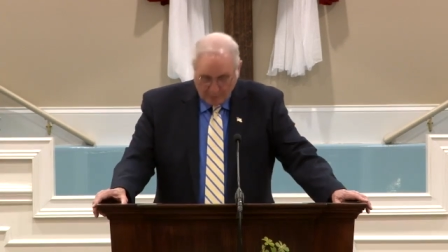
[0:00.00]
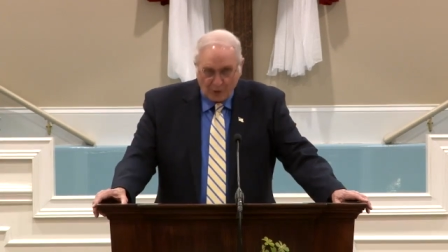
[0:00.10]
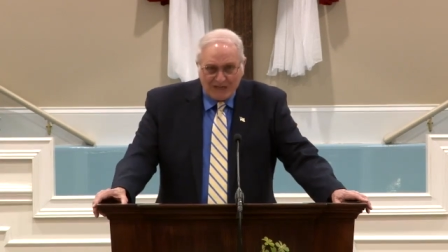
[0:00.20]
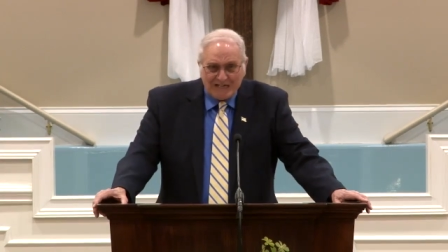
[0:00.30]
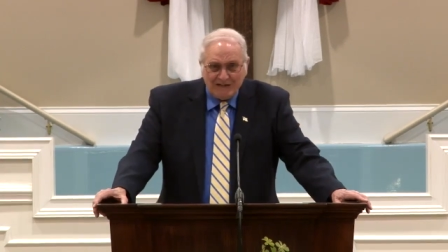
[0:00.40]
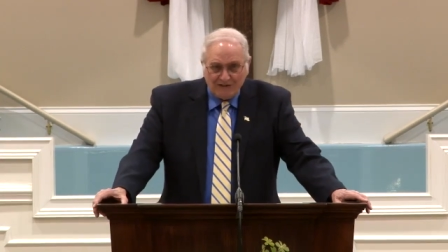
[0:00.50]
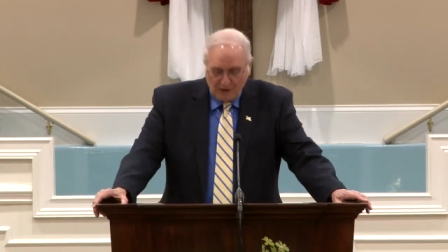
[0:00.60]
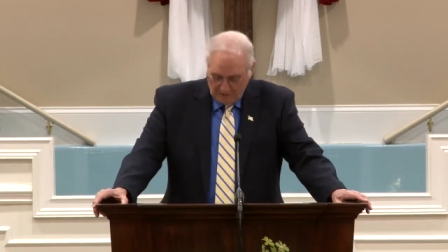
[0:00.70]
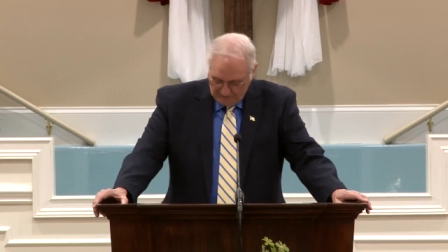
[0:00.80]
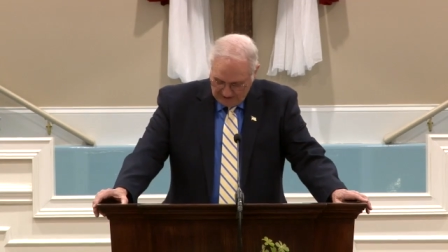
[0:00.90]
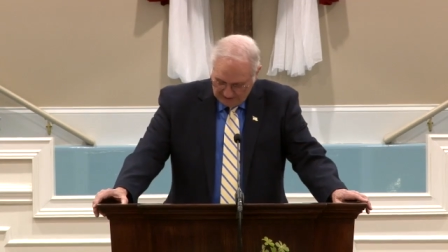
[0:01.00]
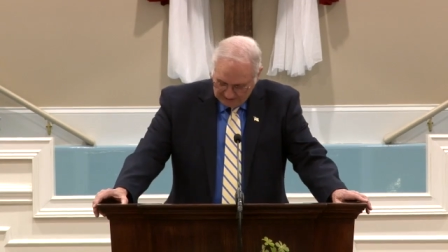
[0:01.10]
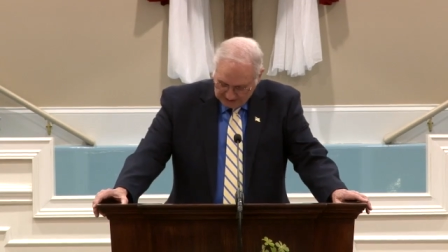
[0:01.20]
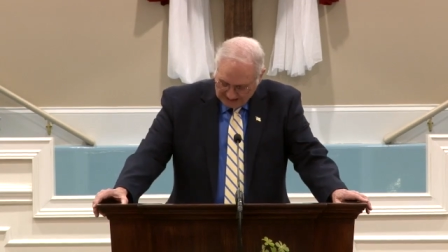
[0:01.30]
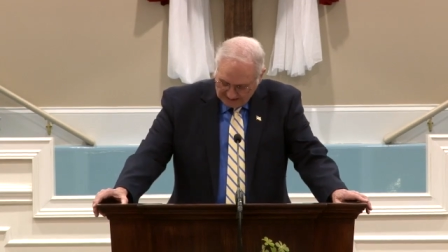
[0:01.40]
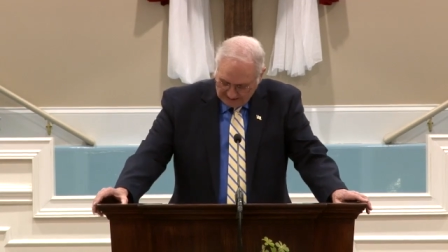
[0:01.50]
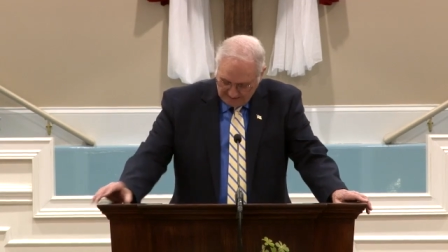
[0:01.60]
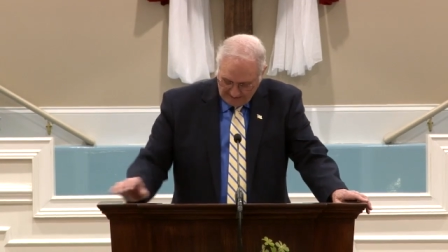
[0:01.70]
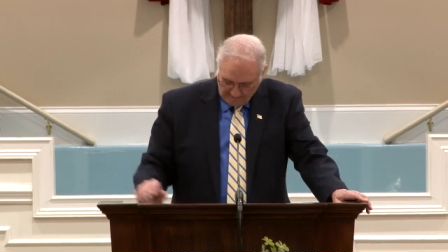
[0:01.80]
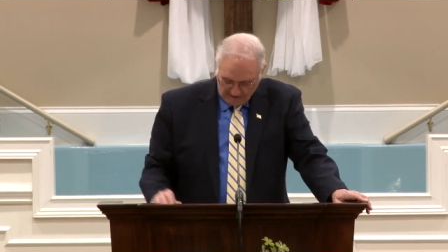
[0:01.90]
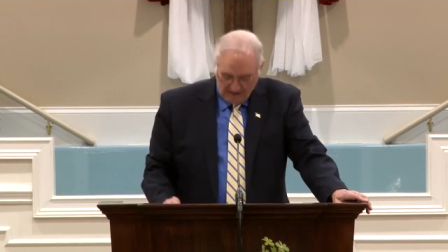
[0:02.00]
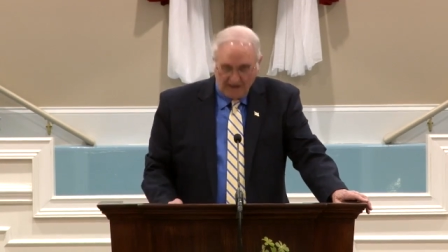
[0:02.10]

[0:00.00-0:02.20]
breathed on them and said unto them,